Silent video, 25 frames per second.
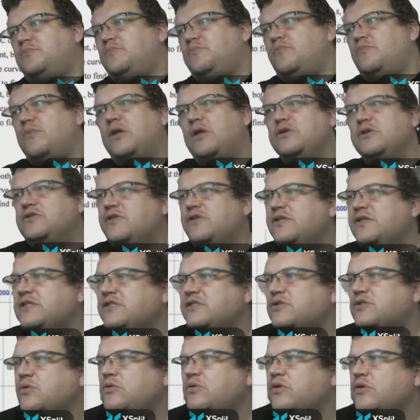So this
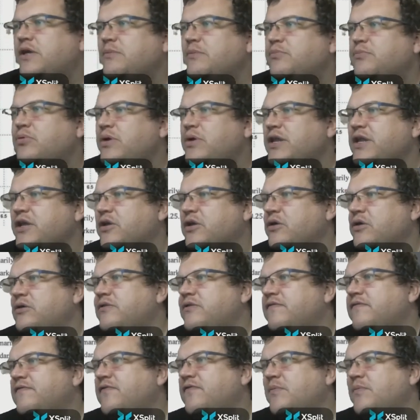is all looking pretty
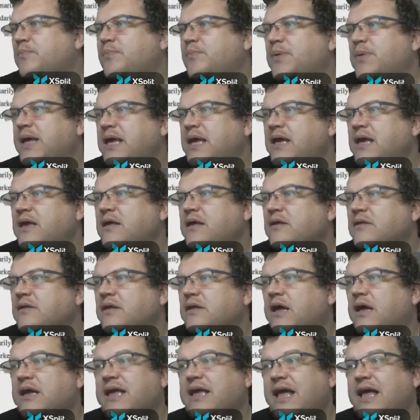good for B.
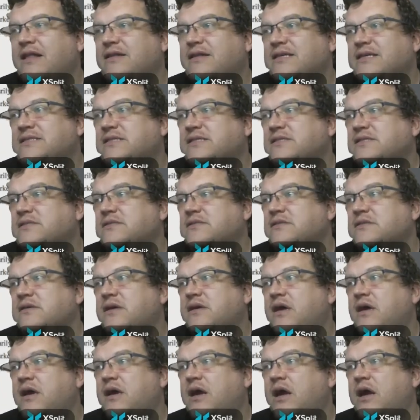Again, this is
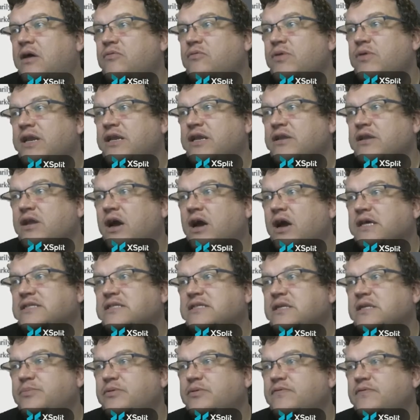a really
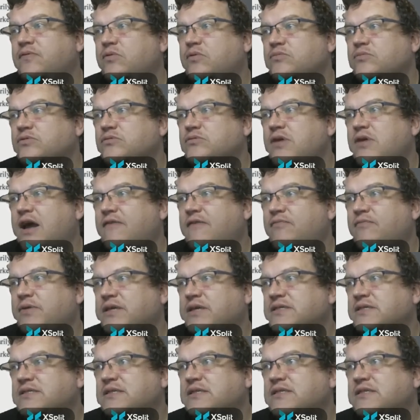nicely performed graph. We
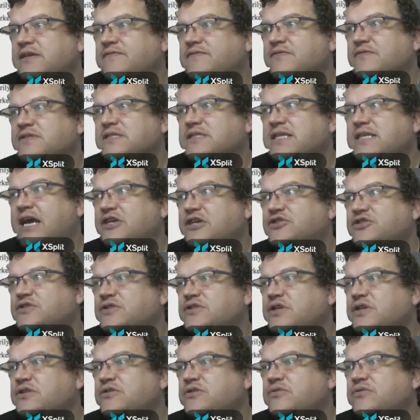can see the different sections
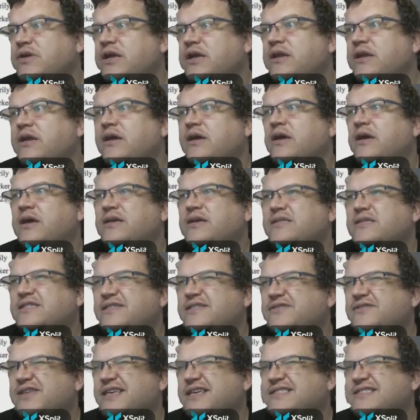under it.
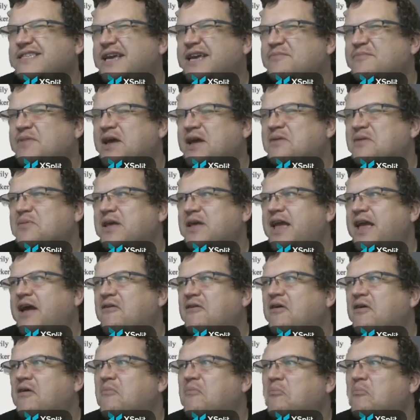Still that same labeling
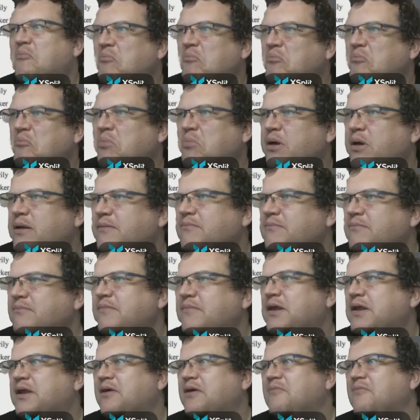error, but
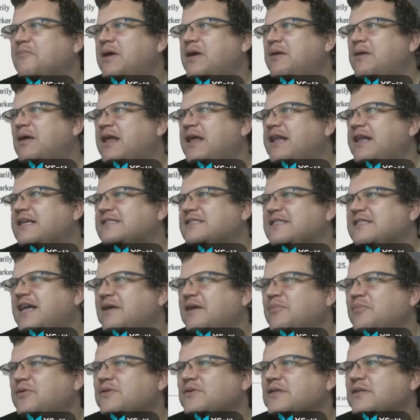you know, it is labeled.